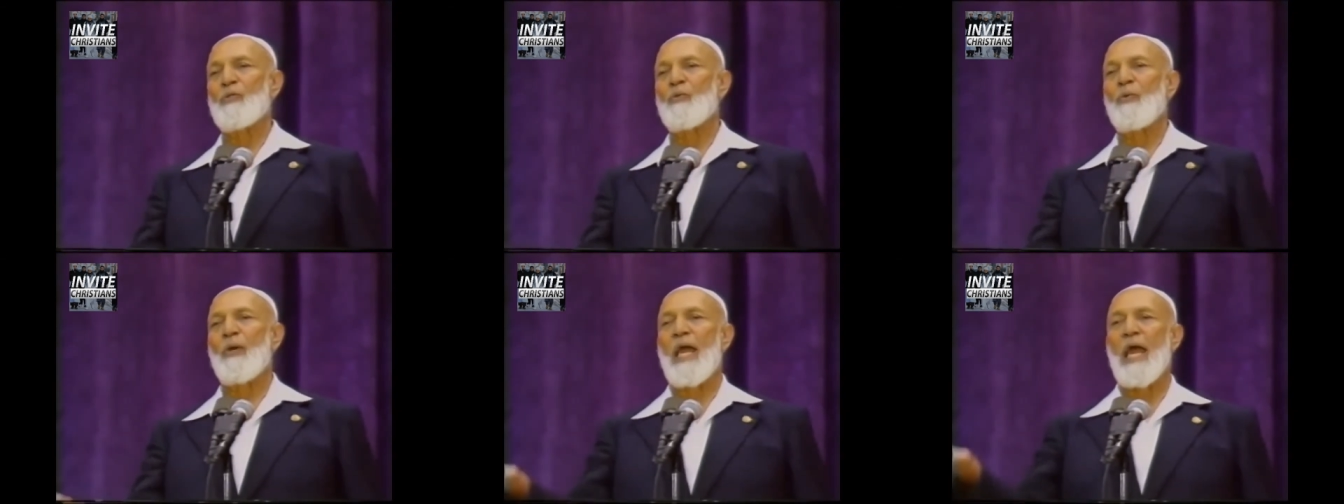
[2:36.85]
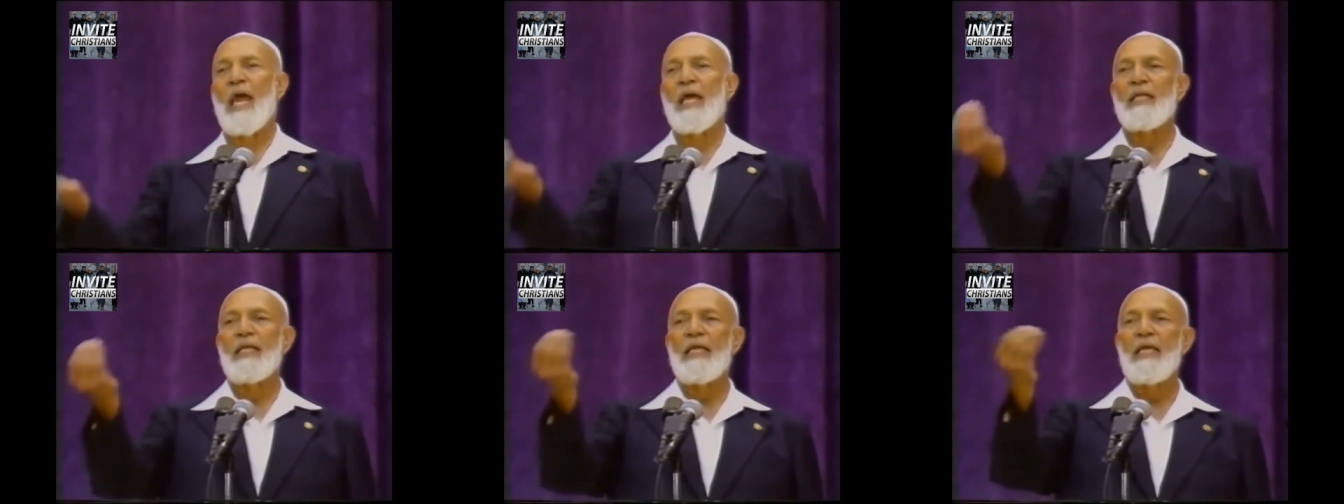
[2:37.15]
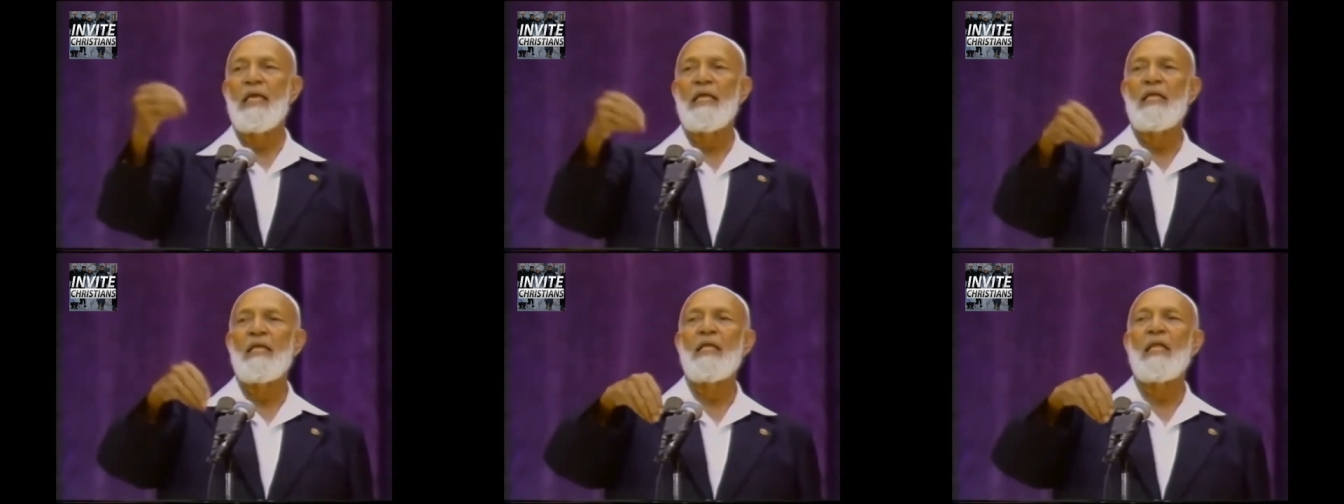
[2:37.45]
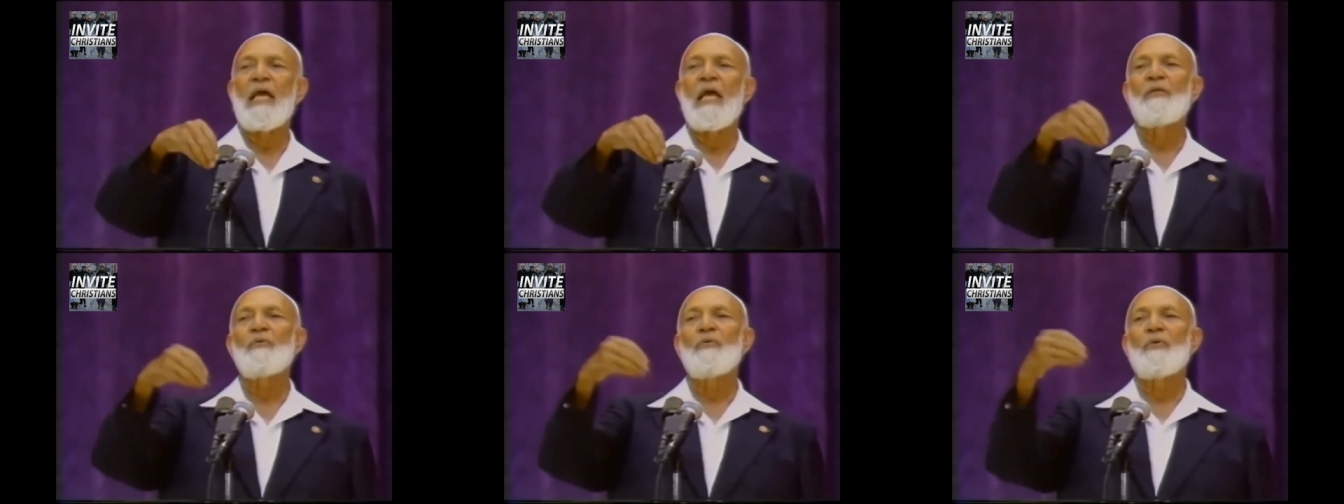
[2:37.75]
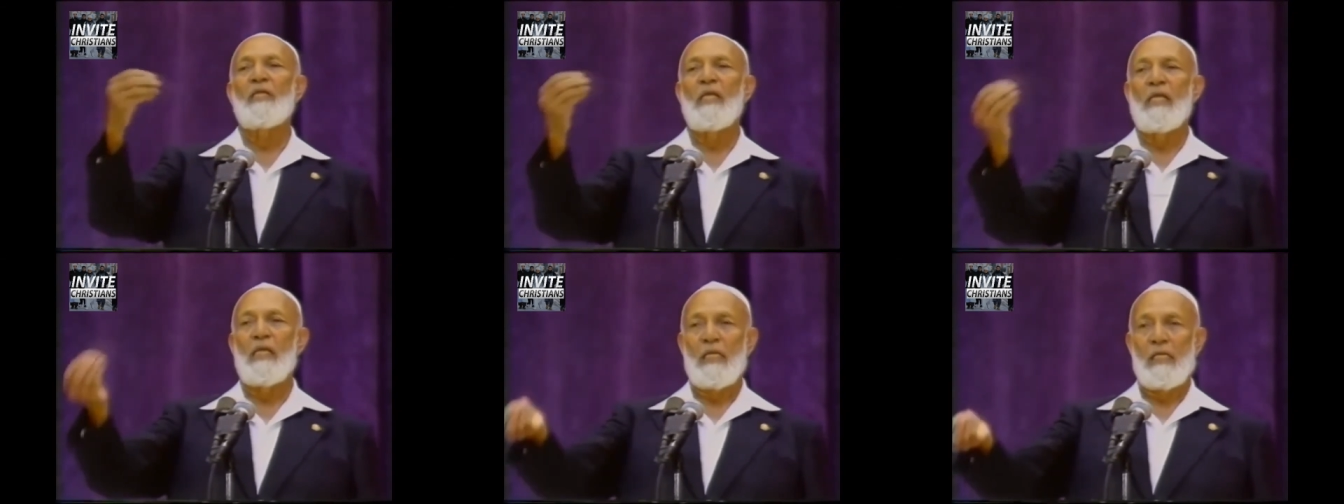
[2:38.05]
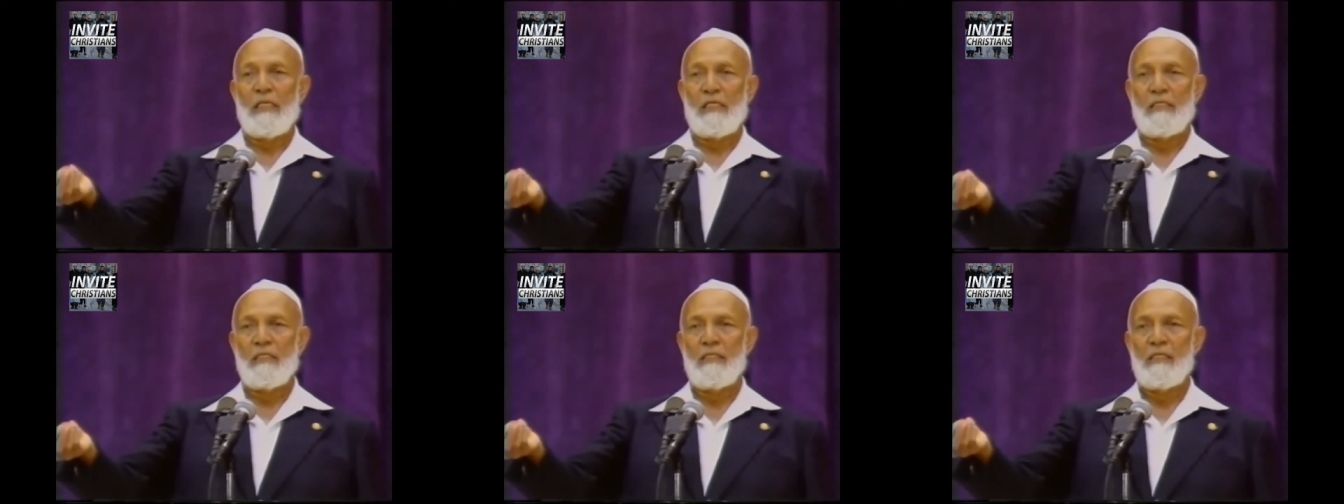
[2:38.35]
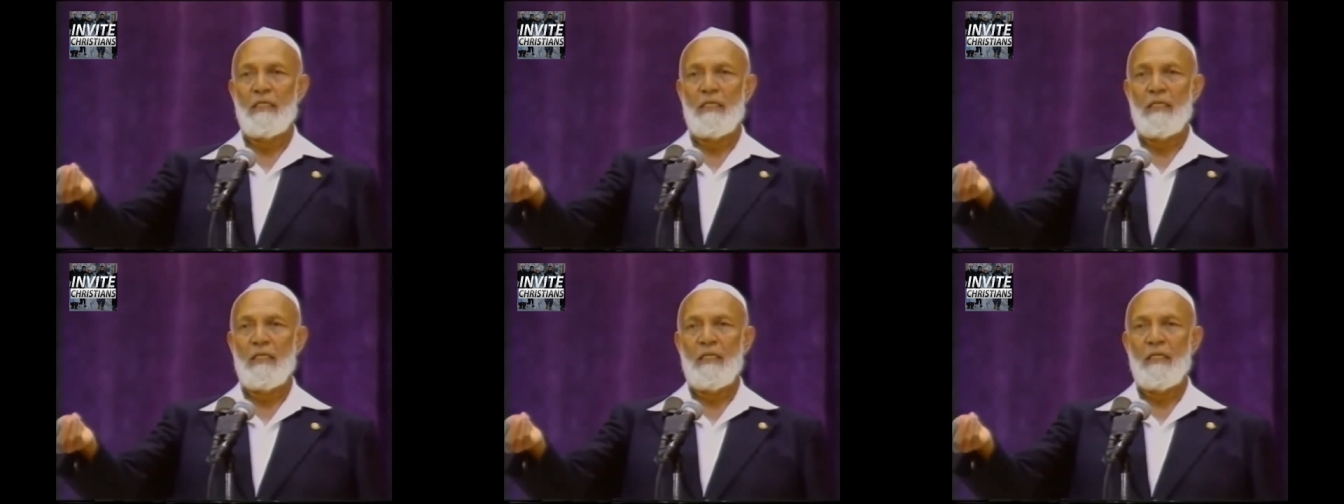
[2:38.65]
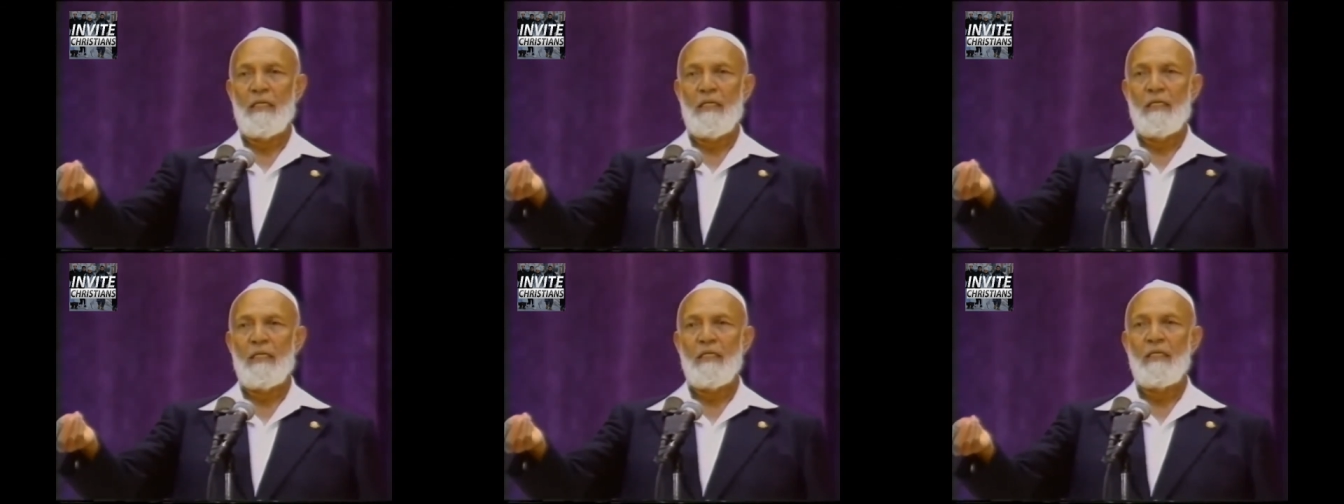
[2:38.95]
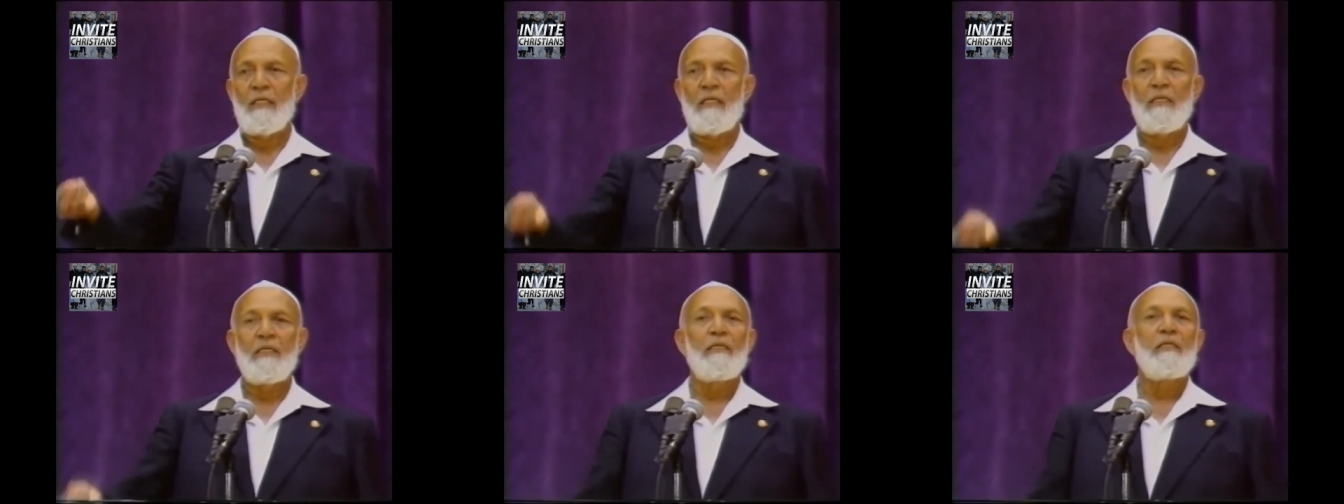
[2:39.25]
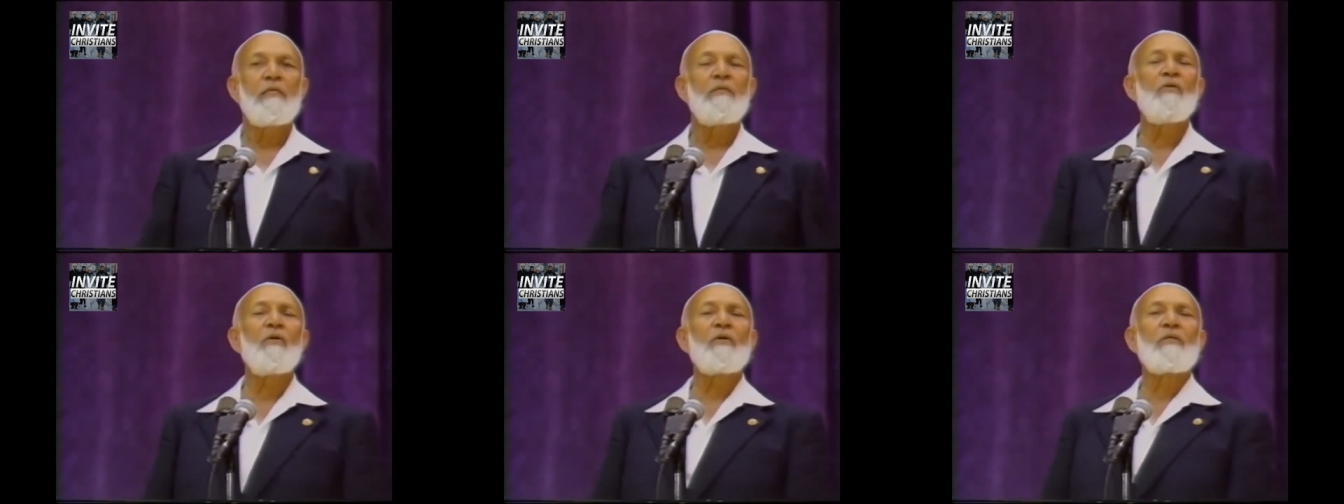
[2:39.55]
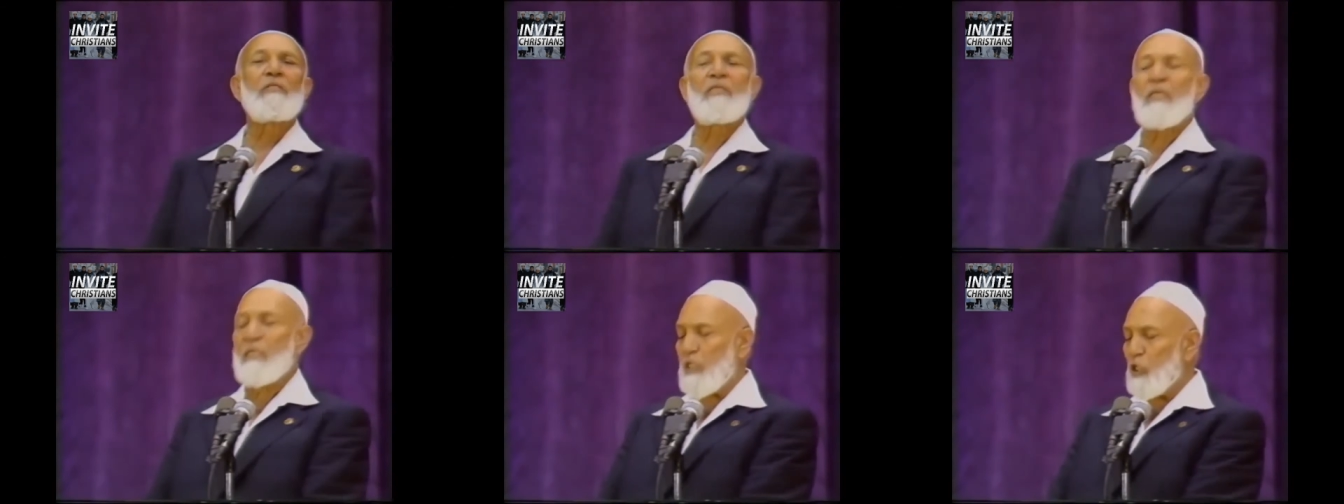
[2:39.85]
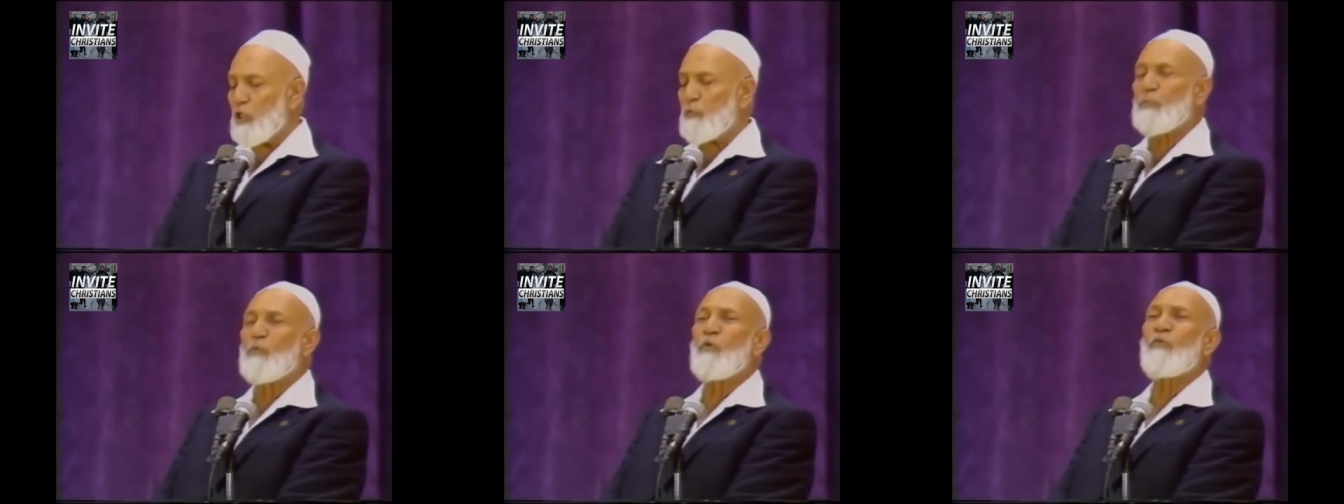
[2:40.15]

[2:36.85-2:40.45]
You add in and you delete. Look, this is